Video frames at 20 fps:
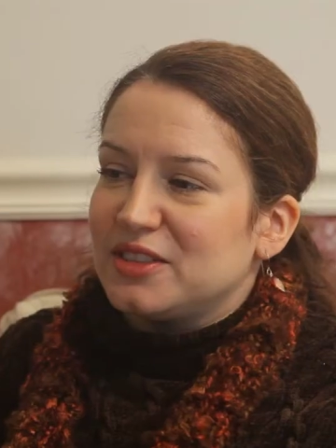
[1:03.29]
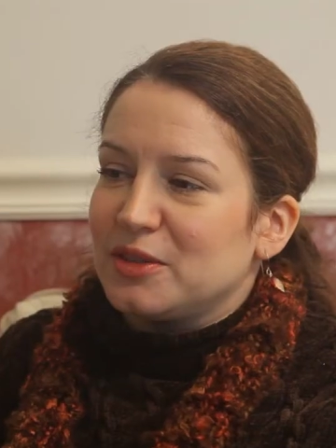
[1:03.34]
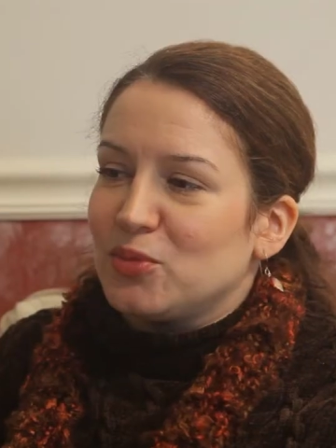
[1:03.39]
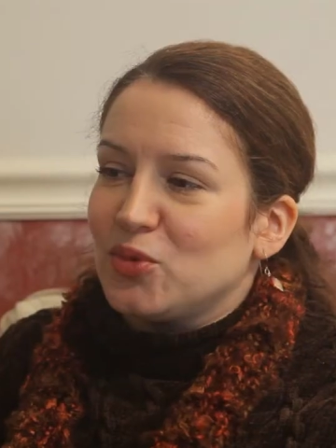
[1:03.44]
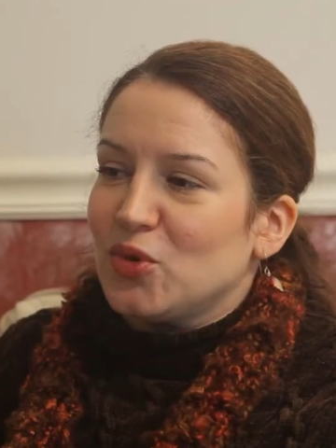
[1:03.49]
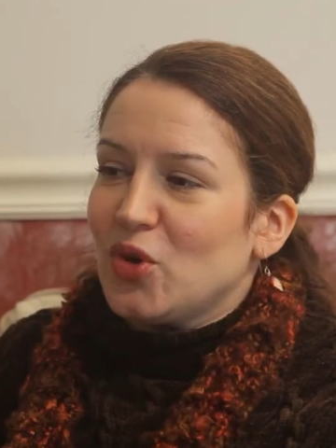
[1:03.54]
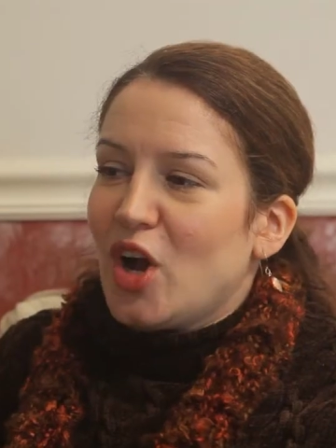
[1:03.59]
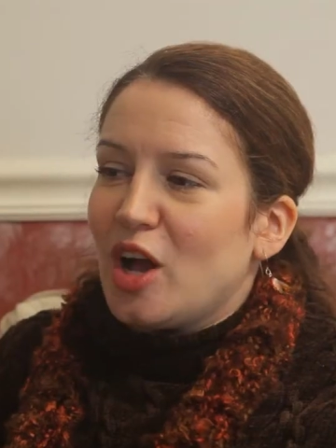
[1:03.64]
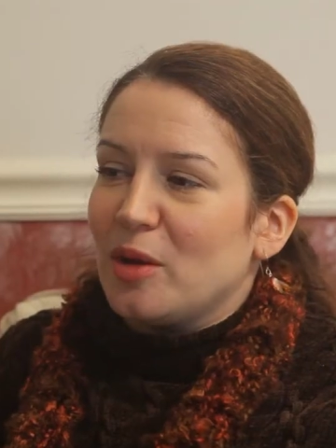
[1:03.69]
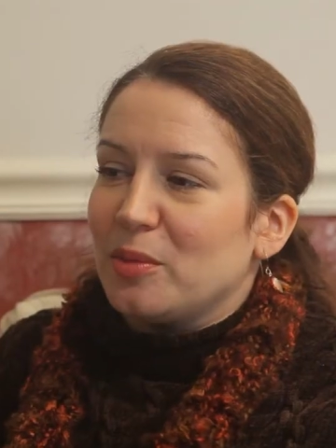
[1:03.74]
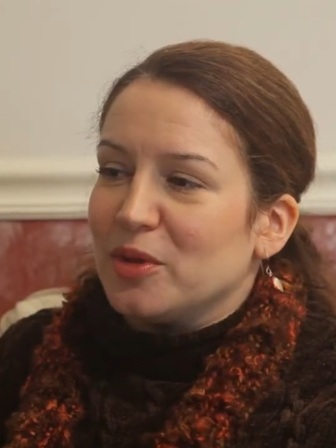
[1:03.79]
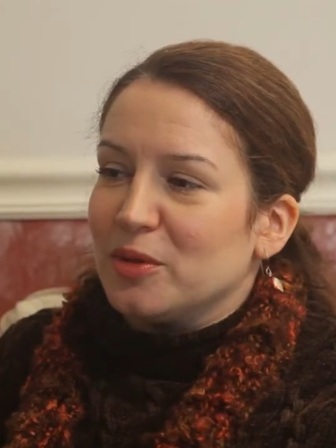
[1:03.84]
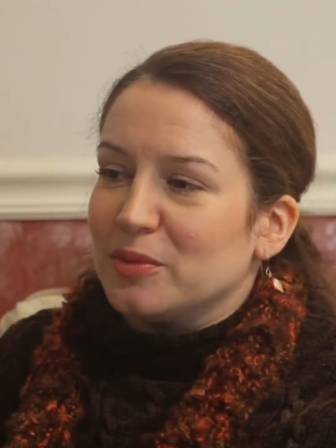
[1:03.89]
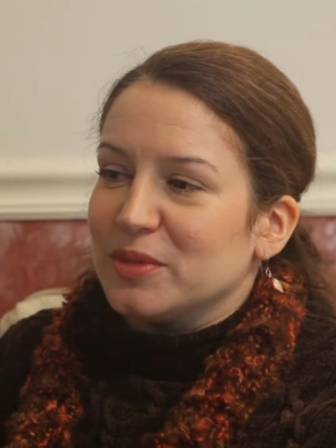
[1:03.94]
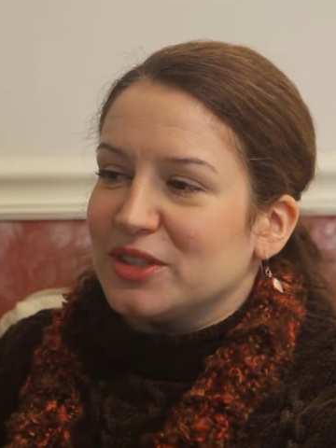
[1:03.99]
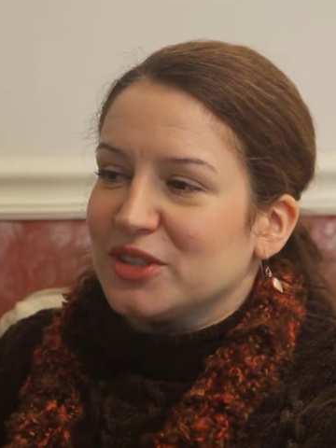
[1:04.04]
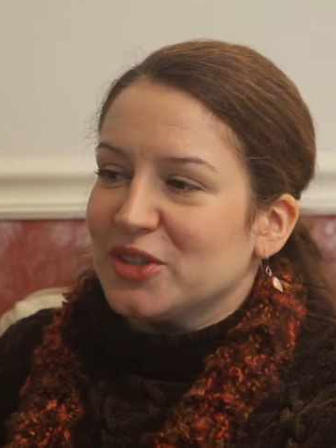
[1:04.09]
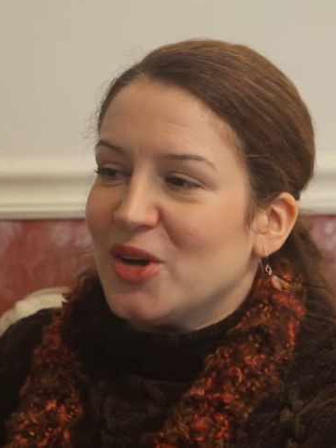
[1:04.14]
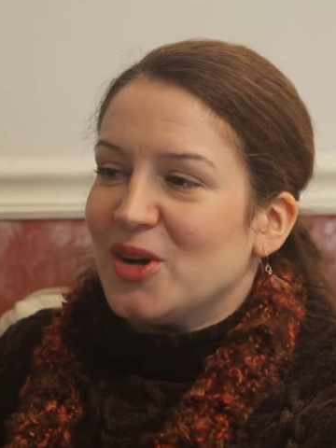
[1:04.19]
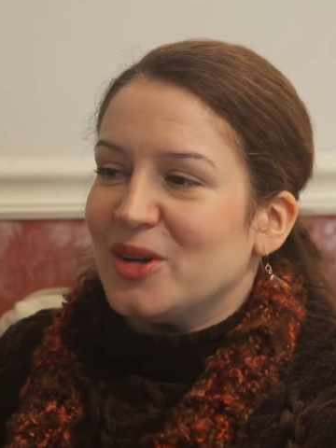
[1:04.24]
a problem.
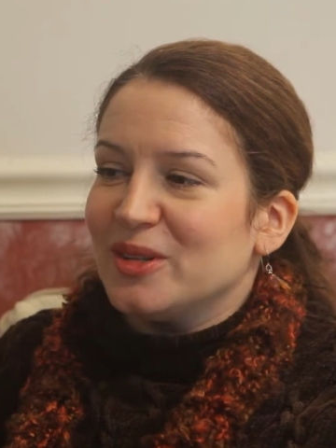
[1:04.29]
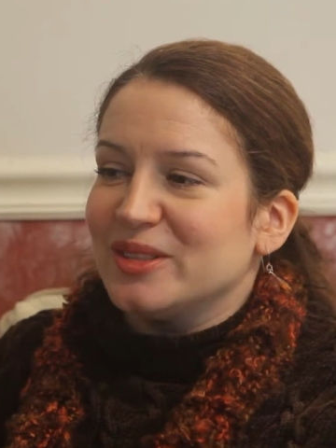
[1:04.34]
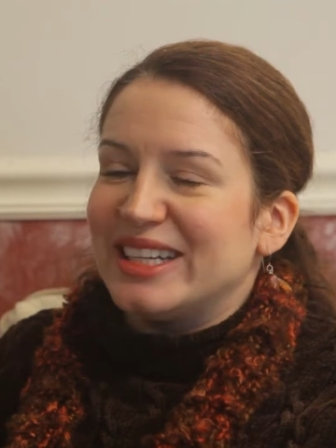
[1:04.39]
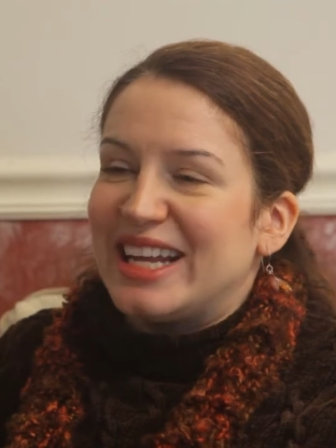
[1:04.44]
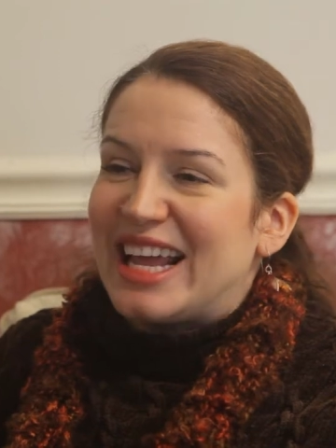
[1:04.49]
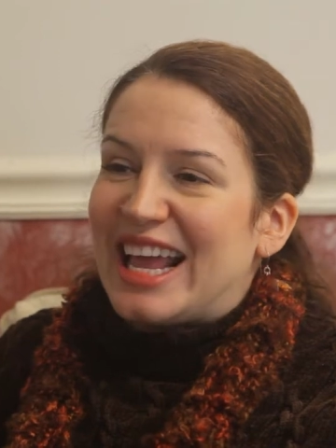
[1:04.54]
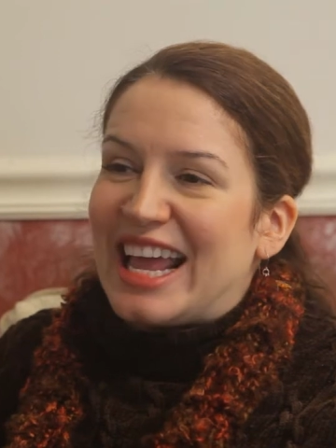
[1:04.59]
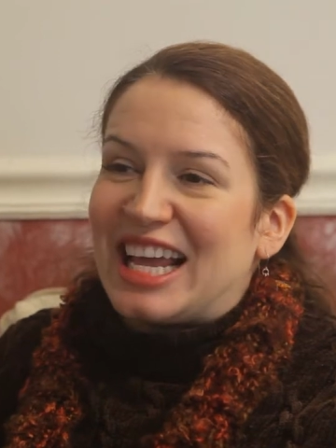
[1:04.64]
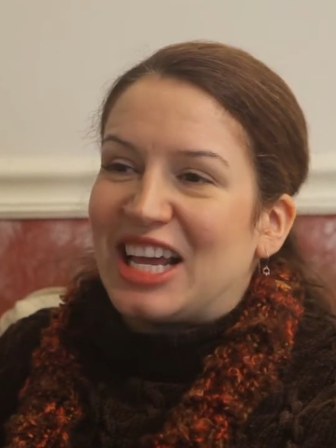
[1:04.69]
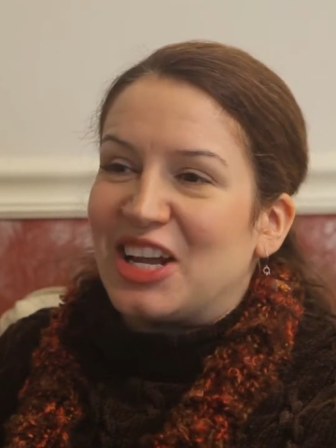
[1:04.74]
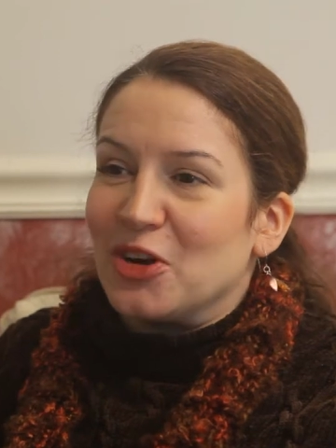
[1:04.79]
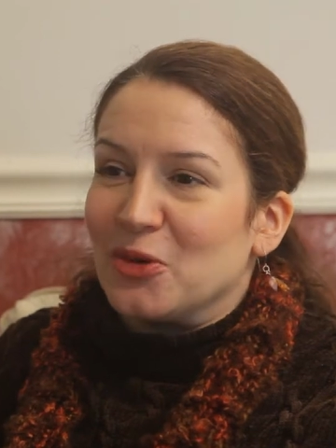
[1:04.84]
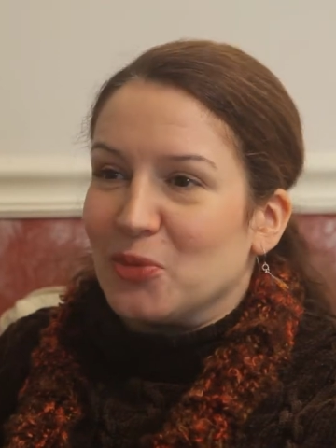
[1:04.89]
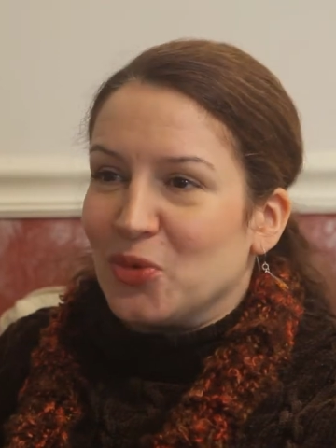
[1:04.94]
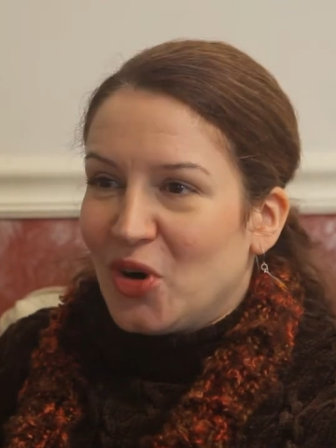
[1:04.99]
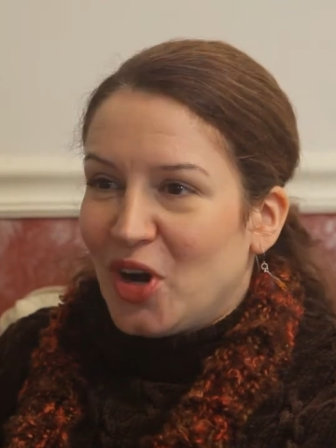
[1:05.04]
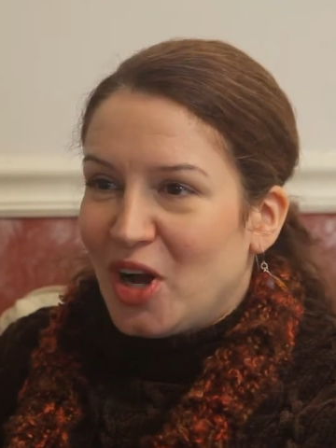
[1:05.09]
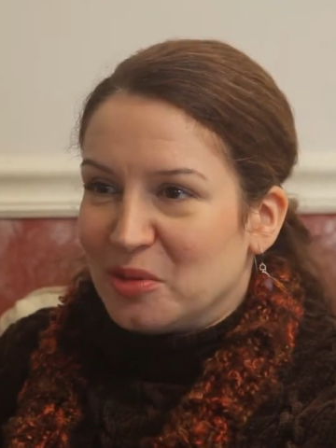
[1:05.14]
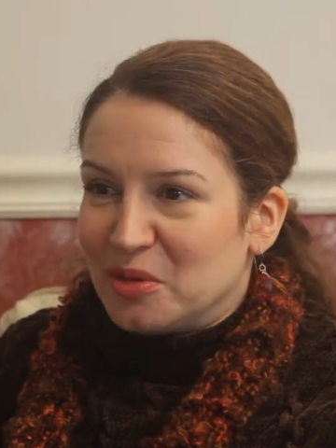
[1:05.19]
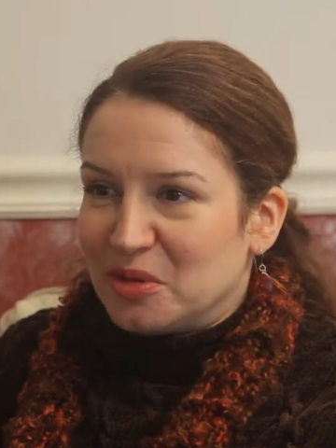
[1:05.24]
It's called an anger
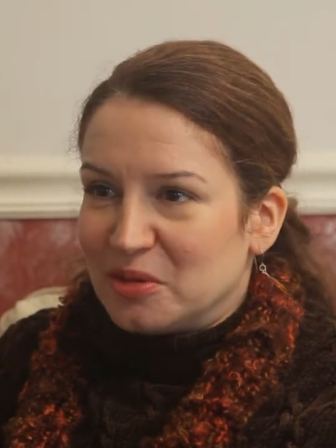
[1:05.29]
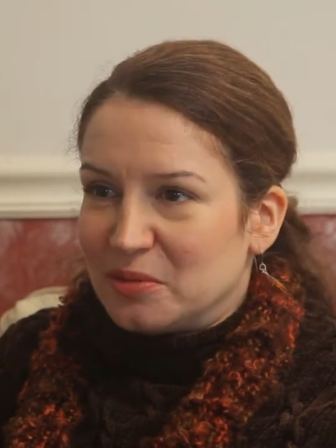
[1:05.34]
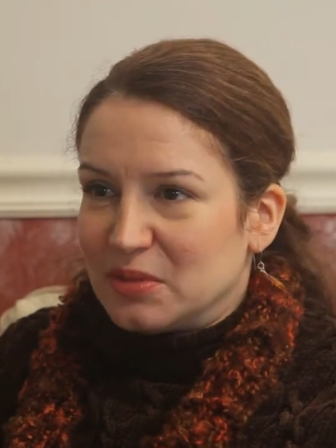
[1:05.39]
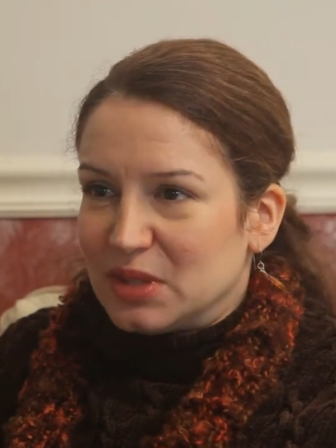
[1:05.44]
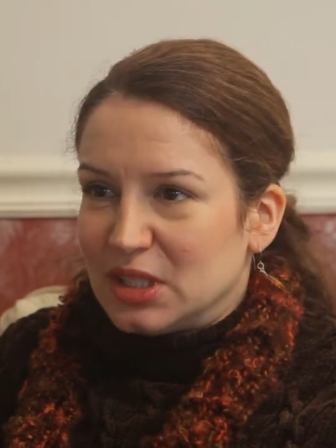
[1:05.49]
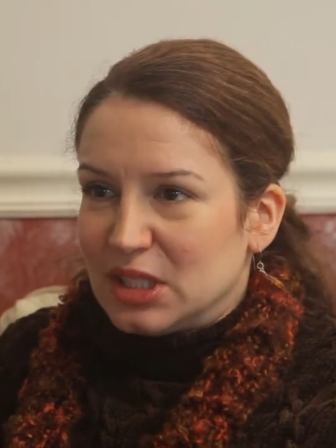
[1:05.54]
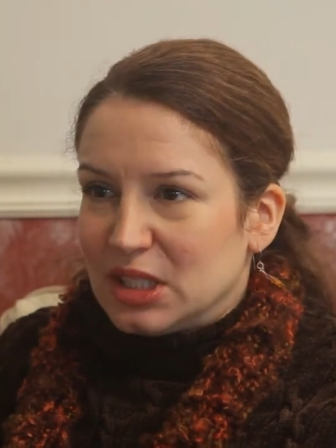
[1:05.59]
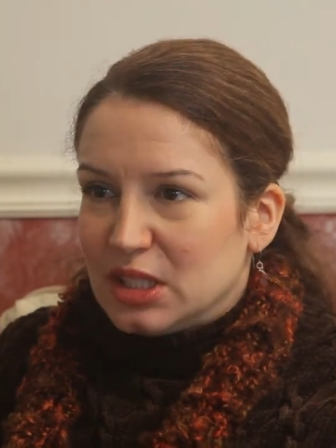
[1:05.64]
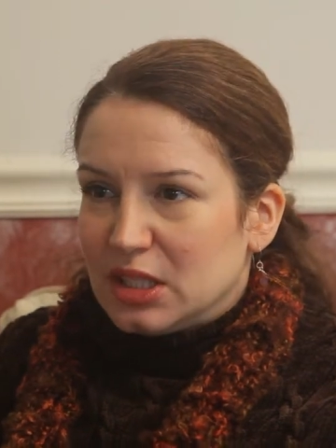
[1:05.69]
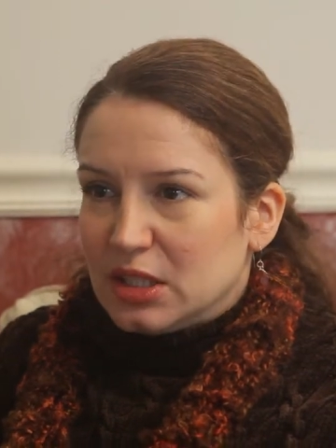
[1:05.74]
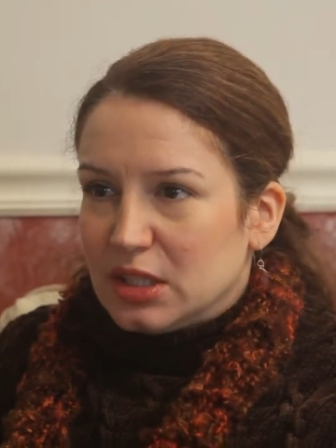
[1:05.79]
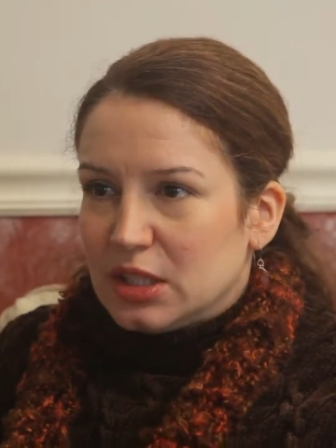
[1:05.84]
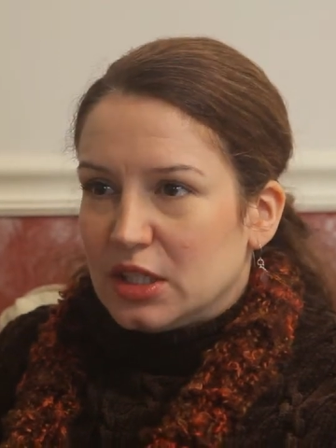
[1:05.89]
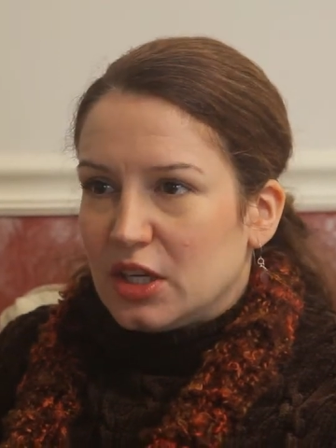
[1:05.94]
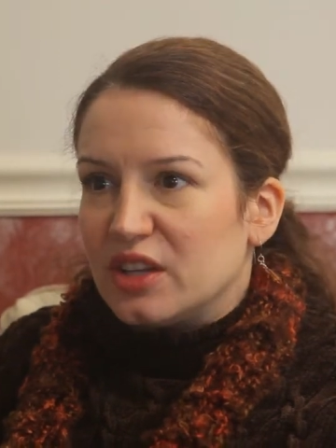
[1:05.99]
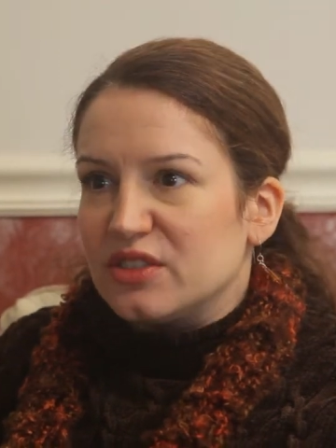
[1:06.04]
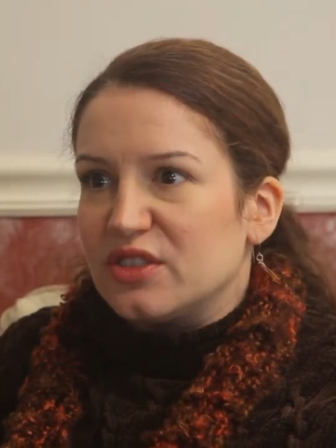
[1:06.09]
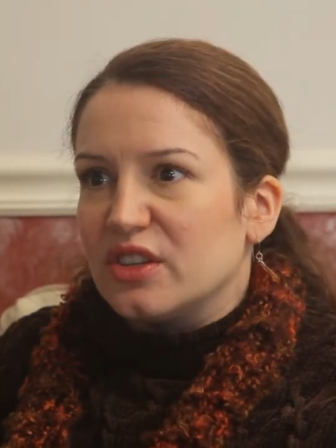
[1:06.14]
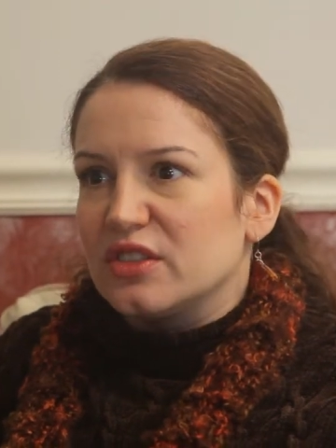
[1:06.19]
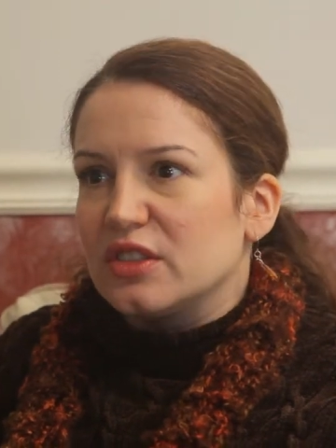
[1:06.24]
problem. He
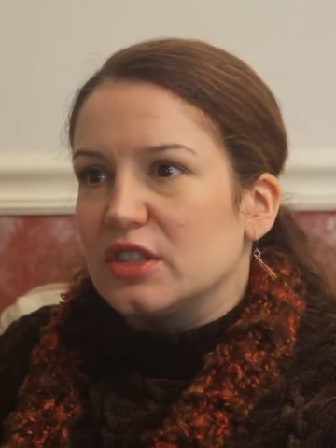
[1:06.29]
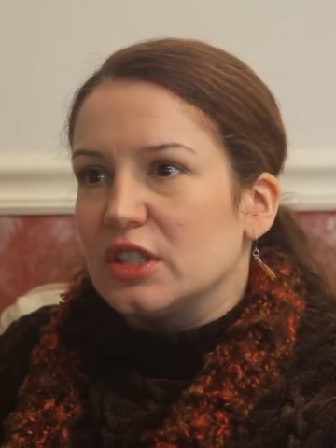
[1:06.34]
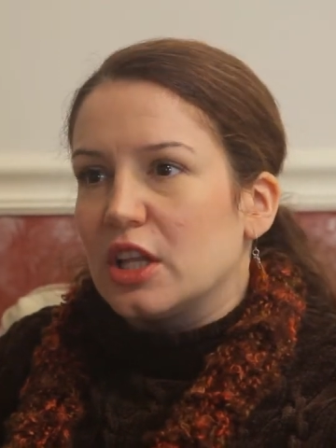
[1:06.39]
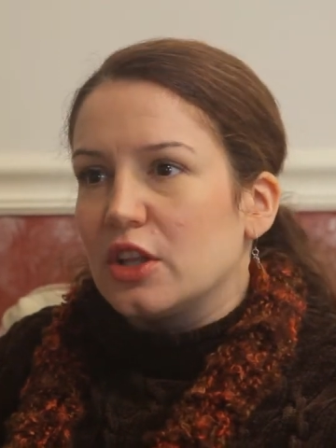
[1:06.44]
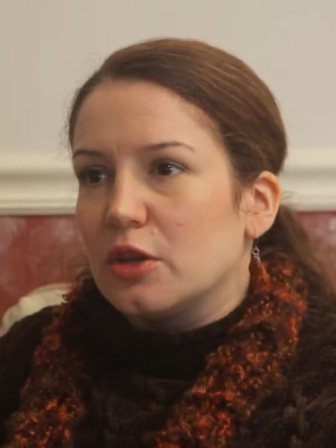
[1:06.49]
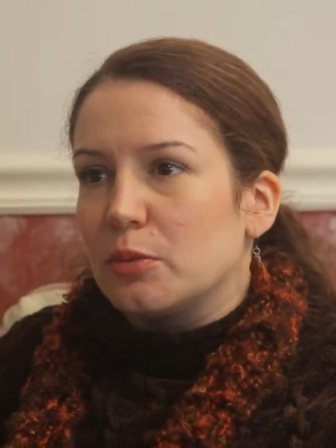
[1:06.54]
also has another